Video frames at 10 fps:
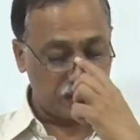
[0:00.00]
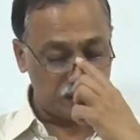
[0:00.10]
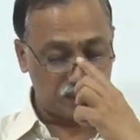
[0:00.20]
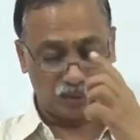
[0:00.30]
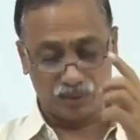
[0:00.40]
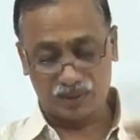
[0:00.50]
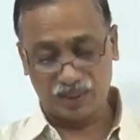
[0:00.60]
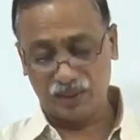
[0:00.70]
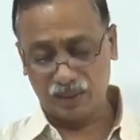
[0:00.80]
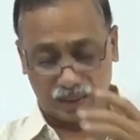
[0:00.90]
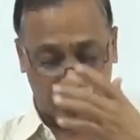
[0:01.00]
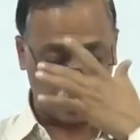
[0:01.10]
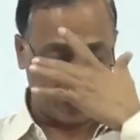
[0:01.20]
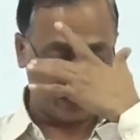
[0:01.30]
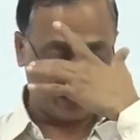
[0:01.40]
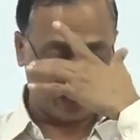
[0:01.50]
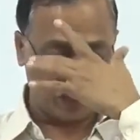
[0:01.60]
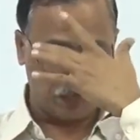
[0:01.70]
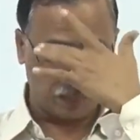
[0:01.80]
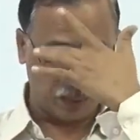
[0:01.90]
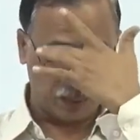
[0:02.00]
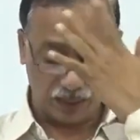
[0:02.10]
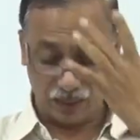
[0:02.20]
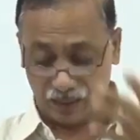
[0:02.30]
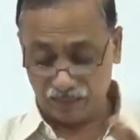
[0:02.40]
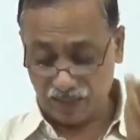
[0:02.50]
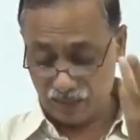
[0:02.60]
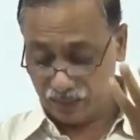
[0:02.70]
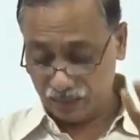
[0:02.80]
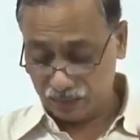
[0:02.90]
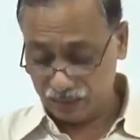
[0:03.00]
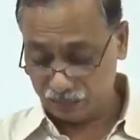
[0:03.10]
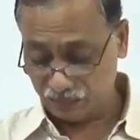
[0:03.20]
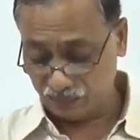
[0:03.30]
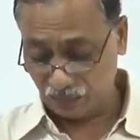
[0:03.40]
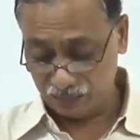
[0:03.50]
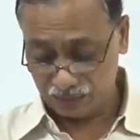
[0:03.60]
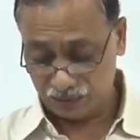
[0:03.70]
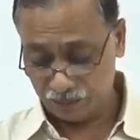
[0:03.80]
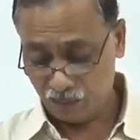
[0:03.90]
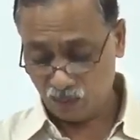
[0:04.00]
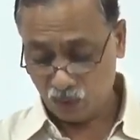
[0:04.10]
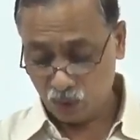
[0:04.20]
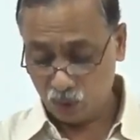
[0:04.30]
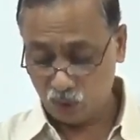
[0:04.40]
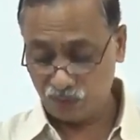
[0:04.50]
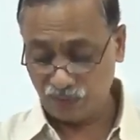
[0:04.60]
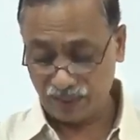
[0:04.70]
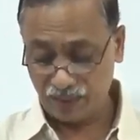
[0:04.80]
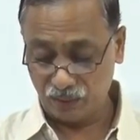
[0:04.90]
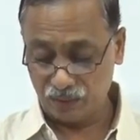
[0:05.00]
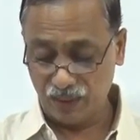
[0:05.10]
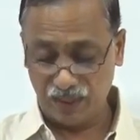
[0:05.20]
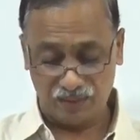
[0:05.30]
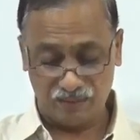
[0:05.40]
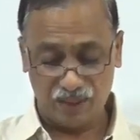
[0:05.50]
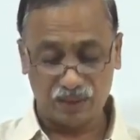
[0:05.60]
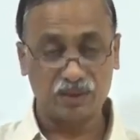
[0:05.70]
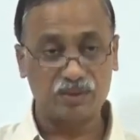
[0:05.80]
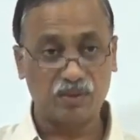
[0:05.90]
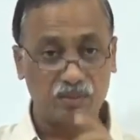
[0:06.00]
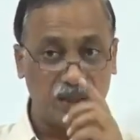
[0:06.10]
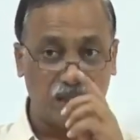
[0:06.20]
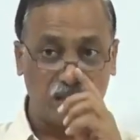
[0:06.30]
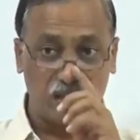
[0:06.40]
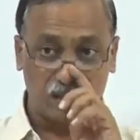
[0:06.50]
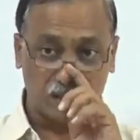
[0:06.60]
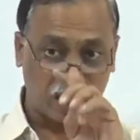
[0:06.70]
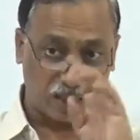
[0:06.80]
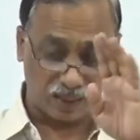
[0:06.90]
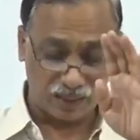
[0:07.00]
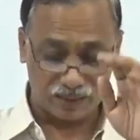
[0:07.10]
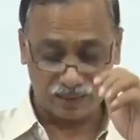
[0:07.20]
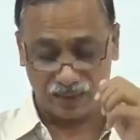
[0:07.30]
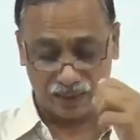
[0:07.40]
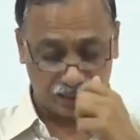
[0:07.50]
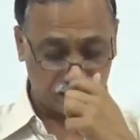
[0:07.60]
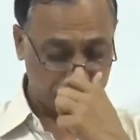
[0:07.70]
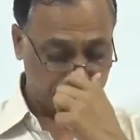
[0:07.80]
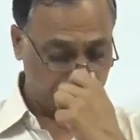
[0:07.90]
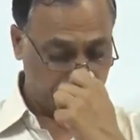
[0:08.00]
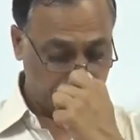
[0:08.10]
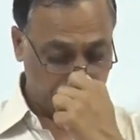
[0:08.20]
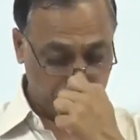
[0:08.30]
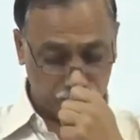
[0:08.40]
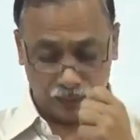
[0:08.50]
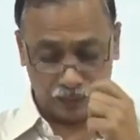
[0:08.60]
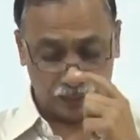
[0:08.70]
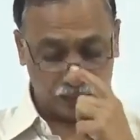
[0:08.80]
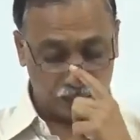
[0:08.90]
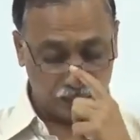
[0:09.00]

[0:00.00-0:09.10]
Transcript: else to set the targets for him and then evaluate his performance to find out the deviations from the target set. The,